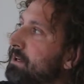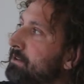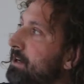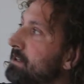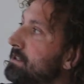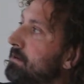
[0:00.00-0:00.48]

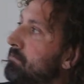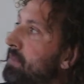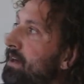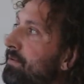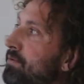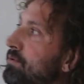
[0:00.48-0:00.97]
there are some
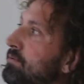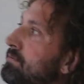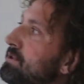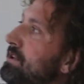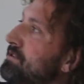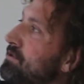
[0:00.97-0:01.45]

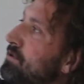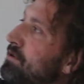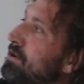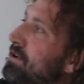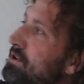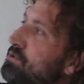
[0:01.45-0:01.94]
bathrooms, there's a,
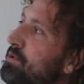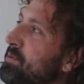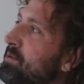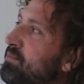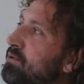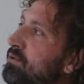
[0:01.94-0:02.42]
a
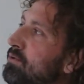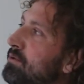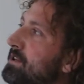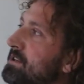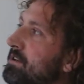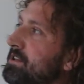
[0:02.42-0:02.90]
swimming pool,
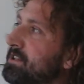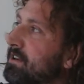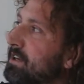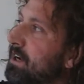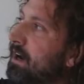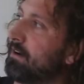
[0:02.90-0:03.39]
there's a little
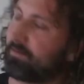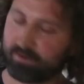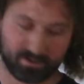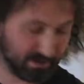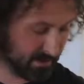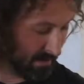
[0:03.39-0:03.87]
calf,
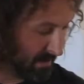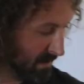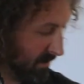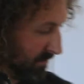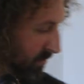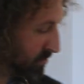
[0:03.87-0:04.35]
and then
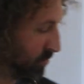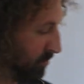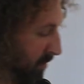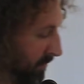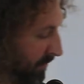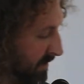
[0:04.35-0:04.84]
for two
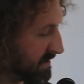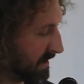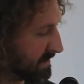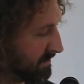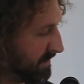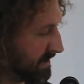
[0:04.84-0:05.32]
months it's
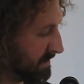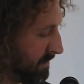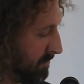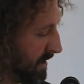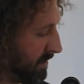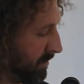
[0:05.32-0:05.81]

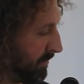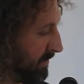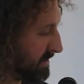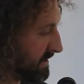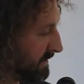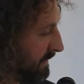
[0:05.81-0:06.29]
activated by
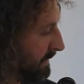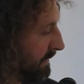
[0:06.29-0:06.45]
others.